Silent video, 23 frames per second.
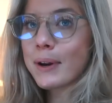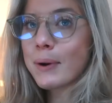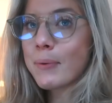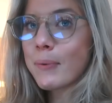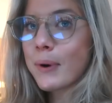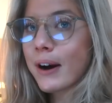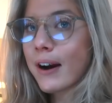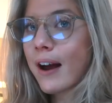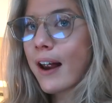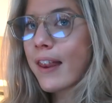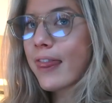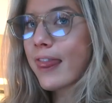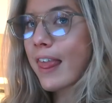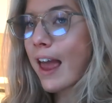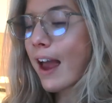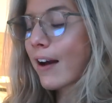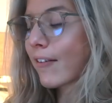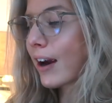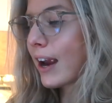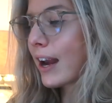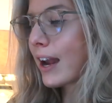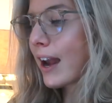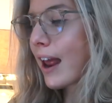gonna work on
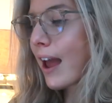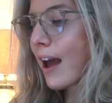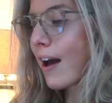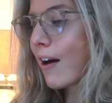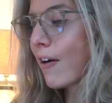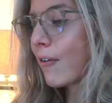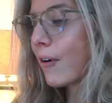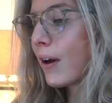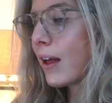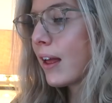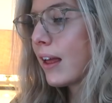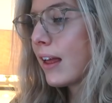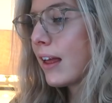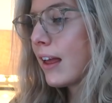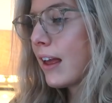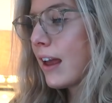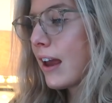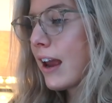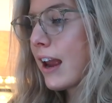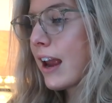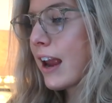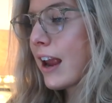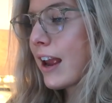that right now
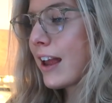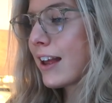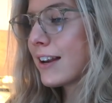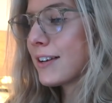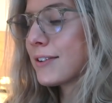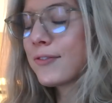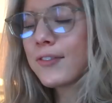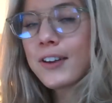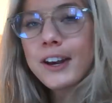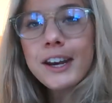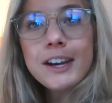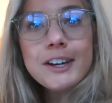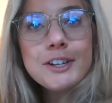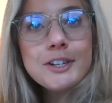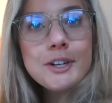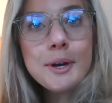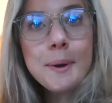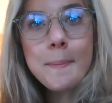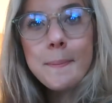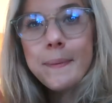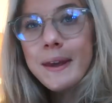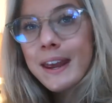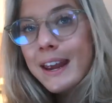and finish
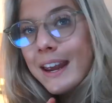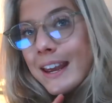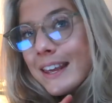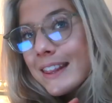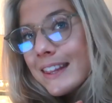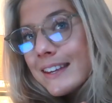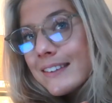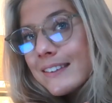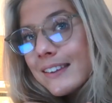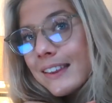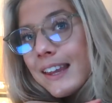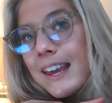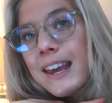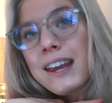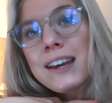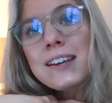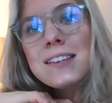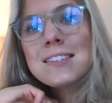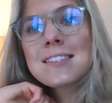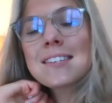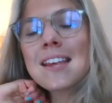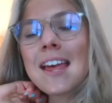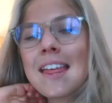making these
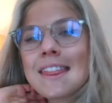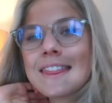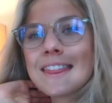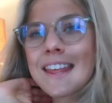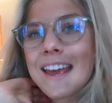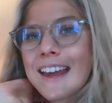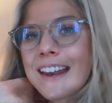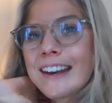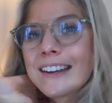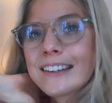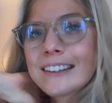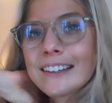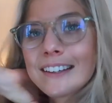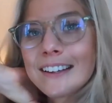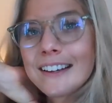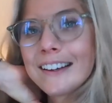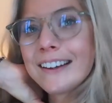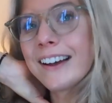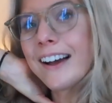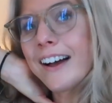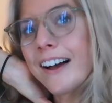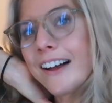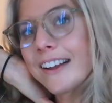links, and then
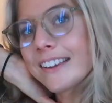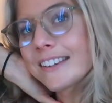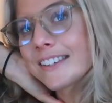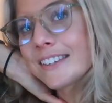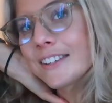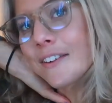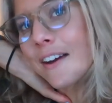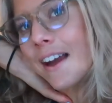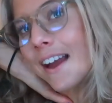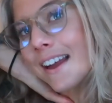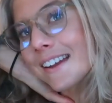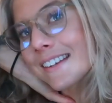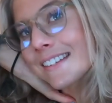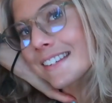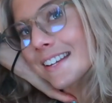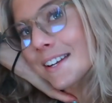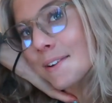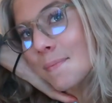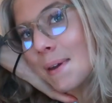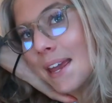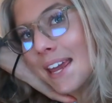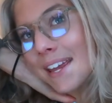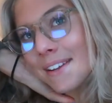I'll see you guys
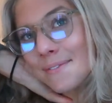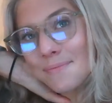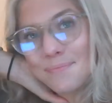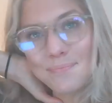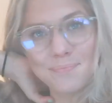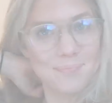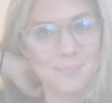in a bit.